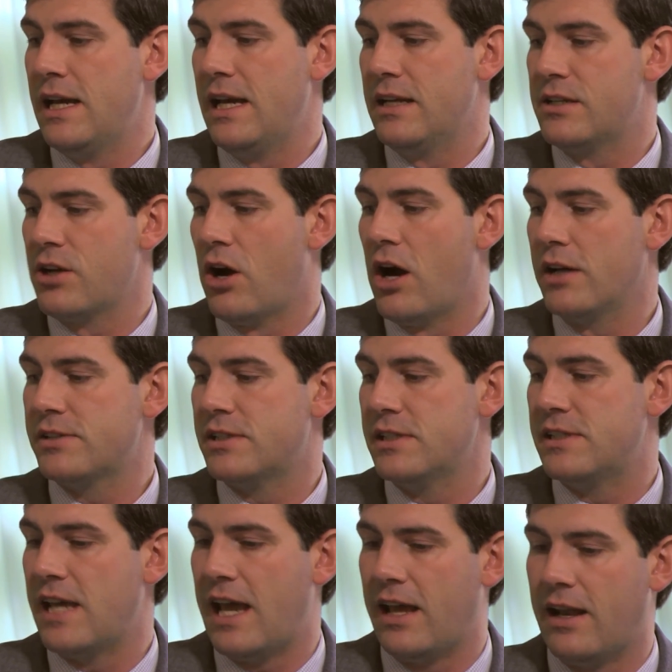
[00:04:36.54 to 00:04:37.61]
it tossed
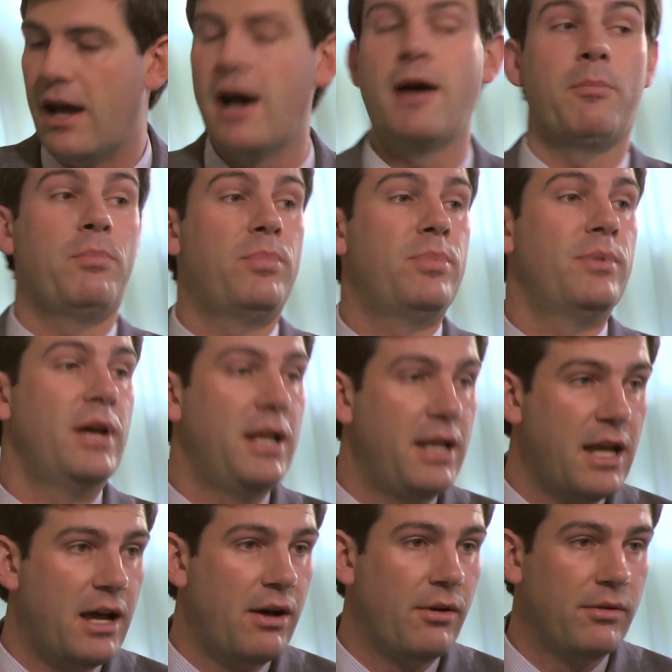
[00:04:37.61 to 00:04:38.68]
its head up and
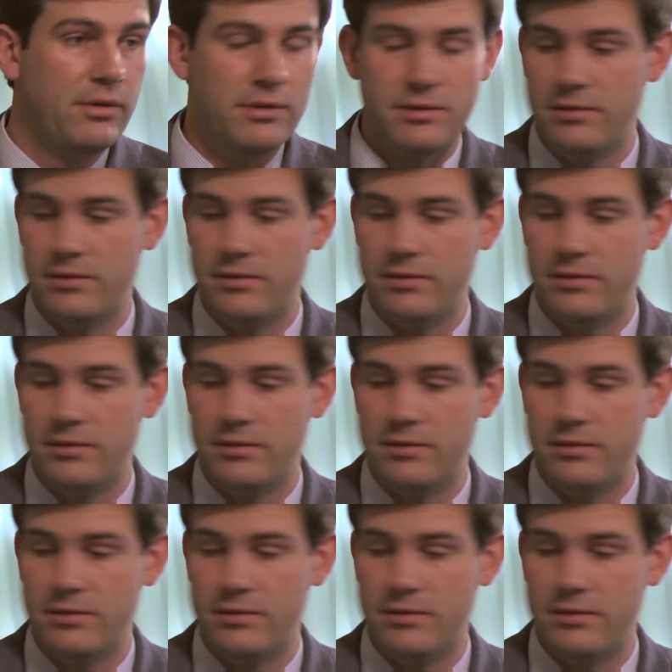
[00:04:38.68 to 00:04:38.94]
down.